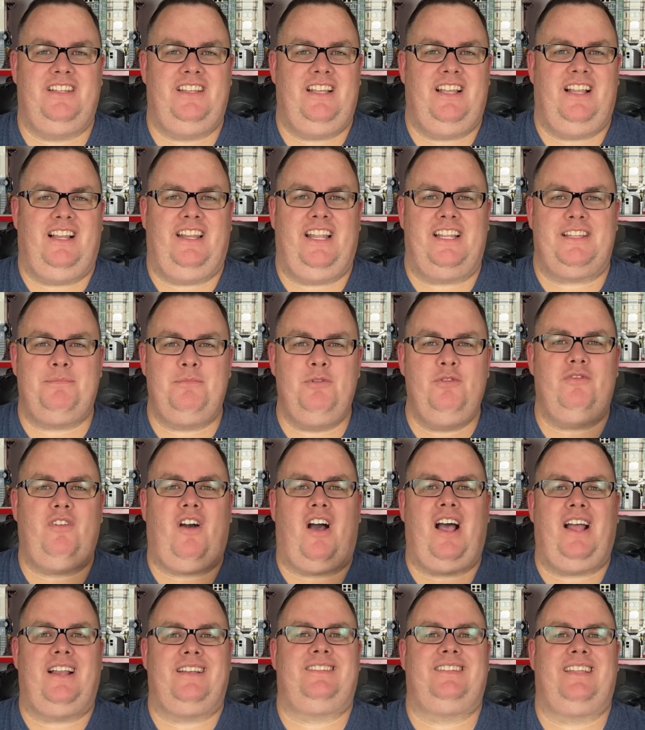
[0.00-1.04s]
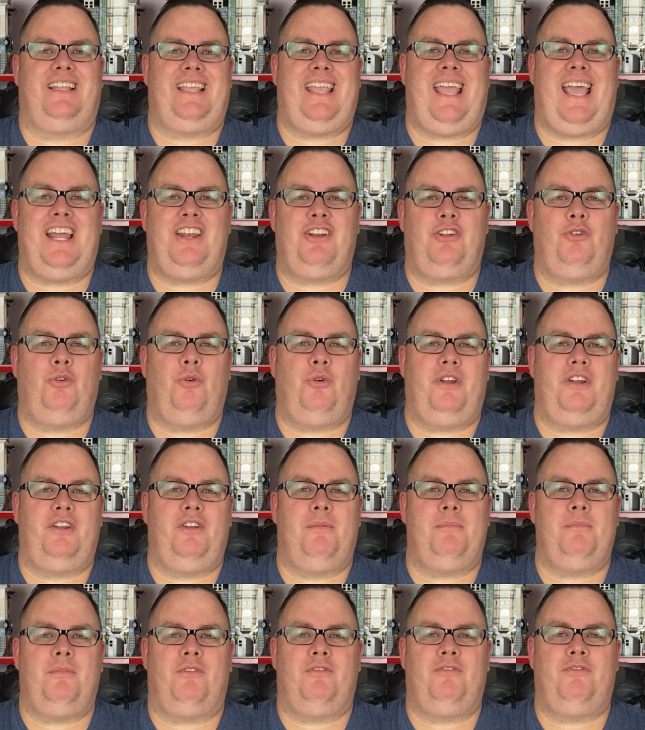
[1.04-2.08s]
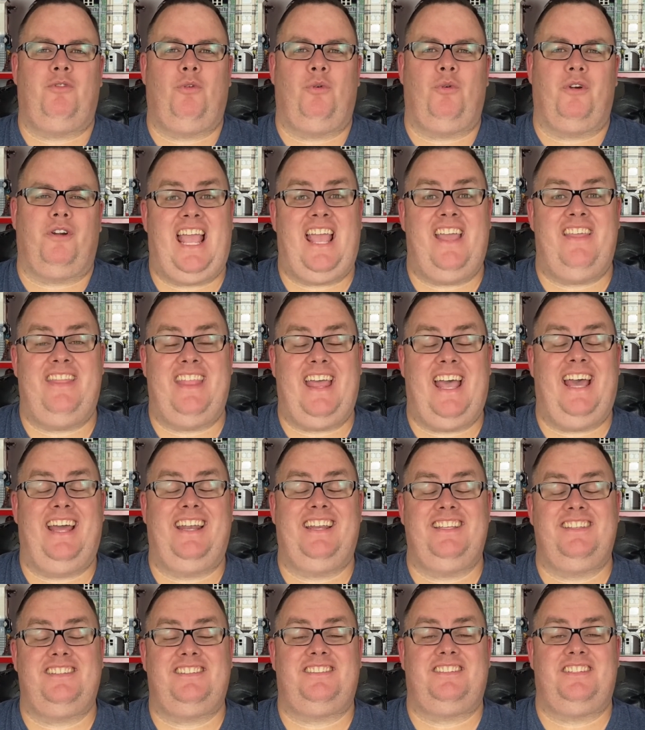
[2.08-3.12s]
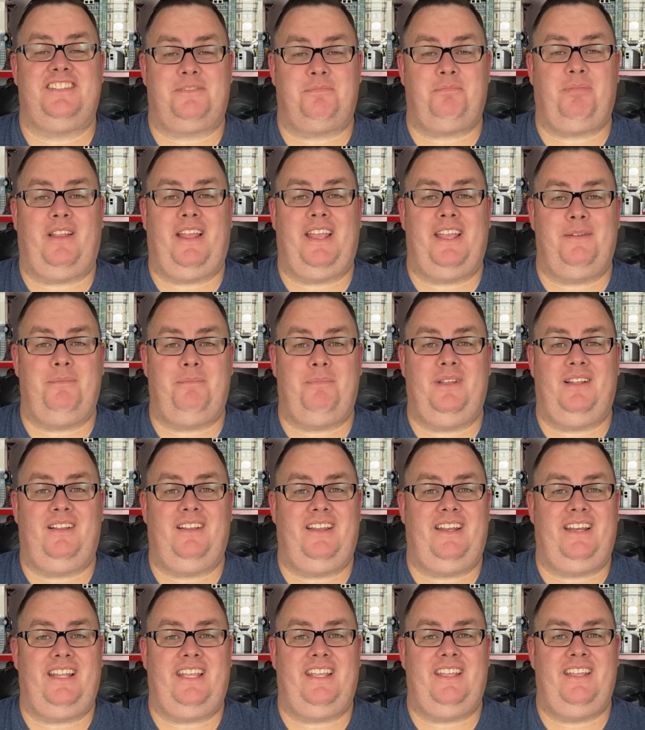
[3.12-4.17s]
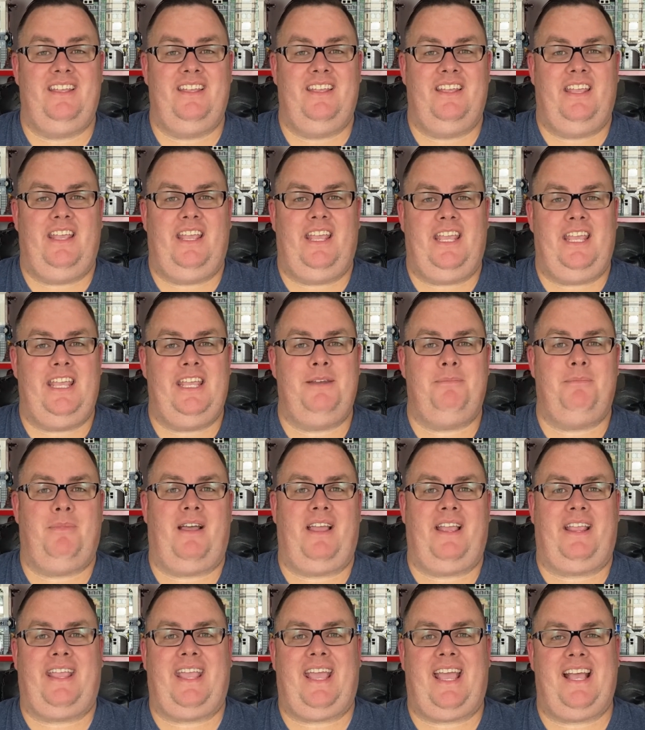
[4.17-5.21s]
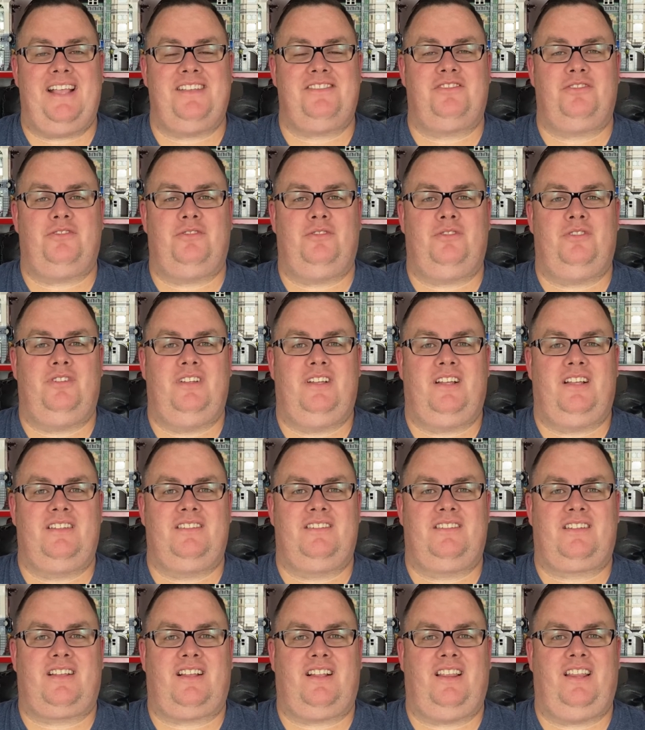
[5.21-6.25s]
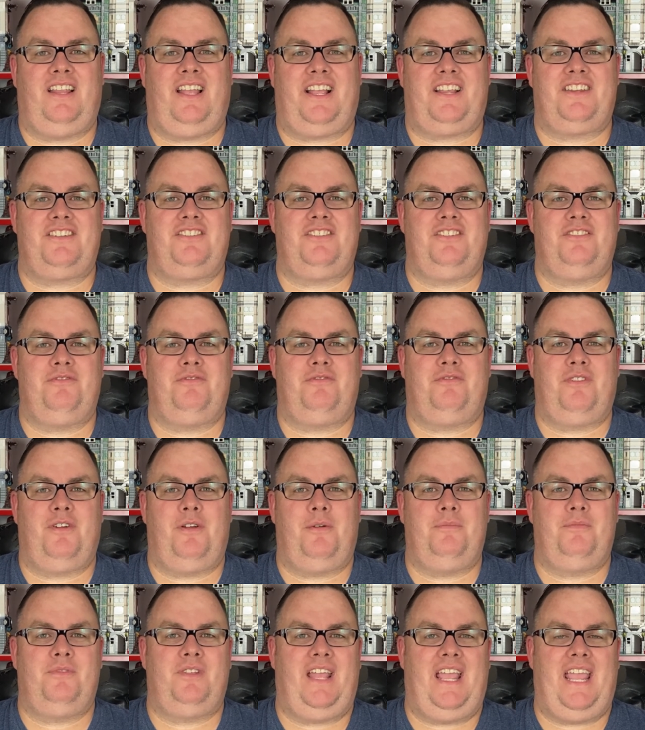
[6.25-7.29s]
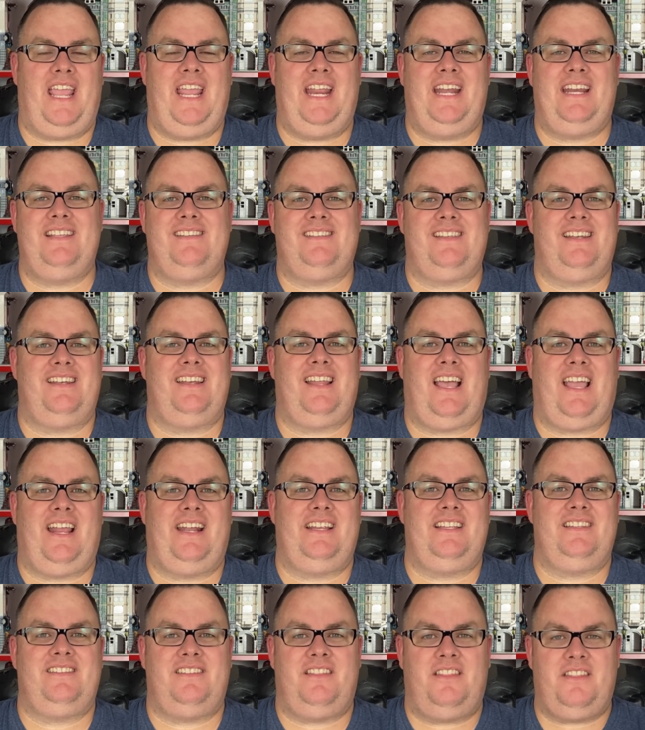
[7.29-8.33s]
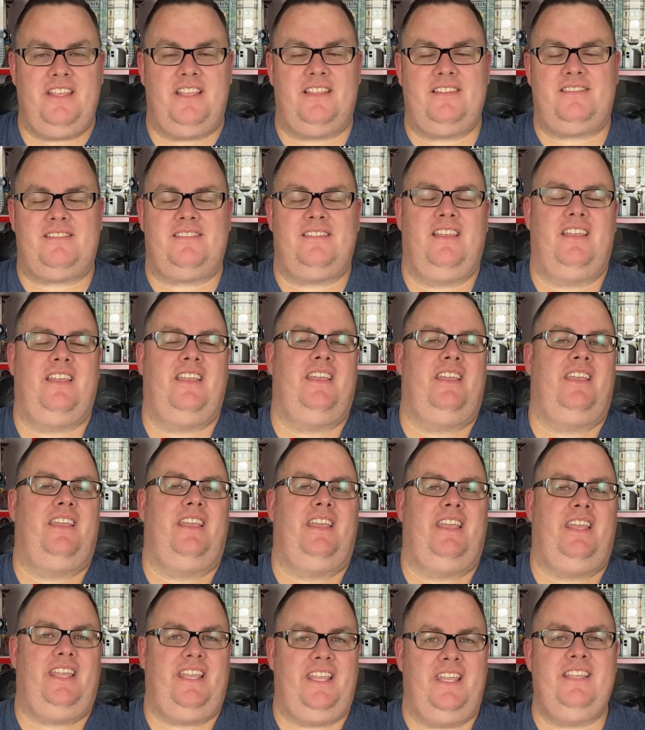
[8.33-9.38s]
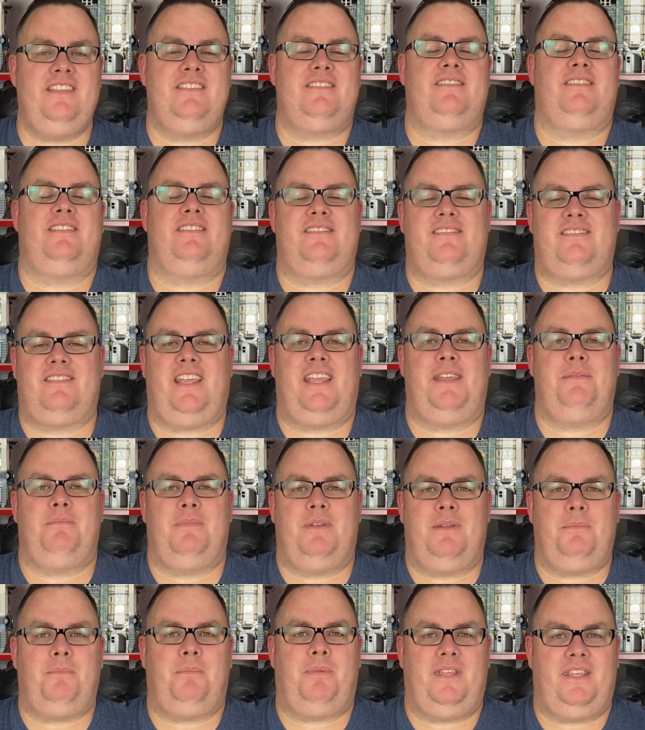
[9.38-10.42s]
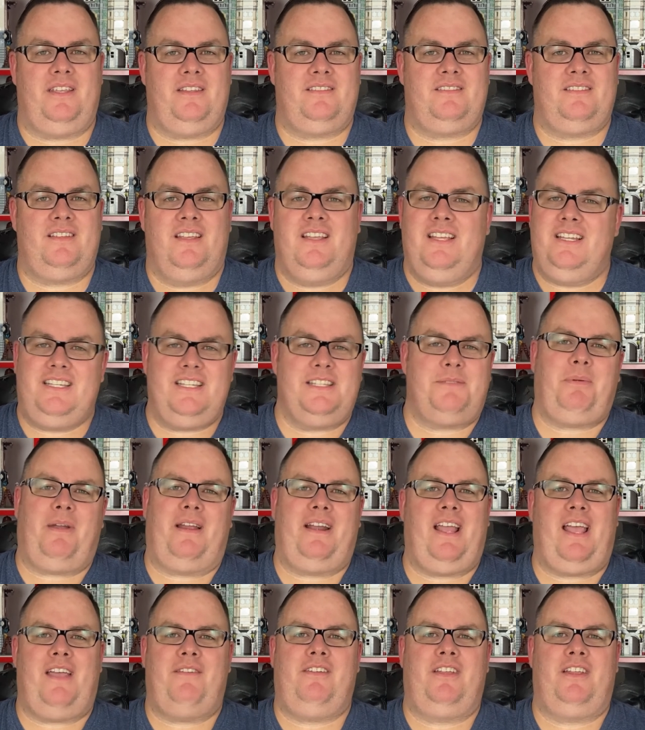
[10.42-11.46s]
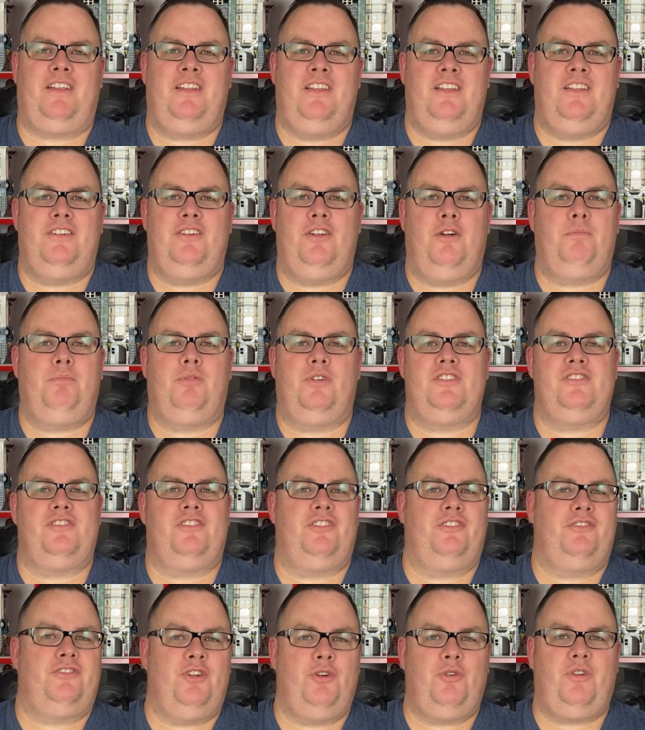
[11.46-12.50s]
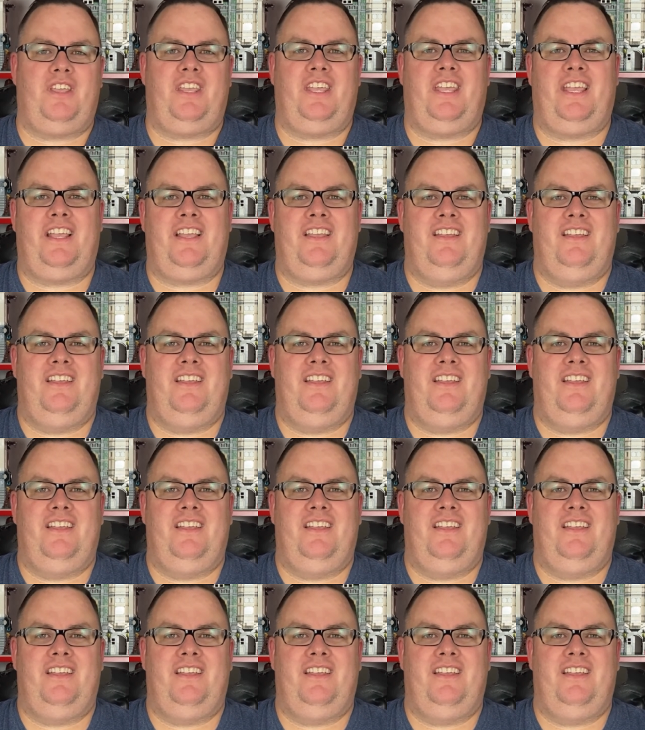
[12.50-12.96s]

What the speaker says: Let's move on to category number 4, and that is displayability. In my castle collection from the 80s and 90s, this is the statement piece. Despite having no prisoner, no king,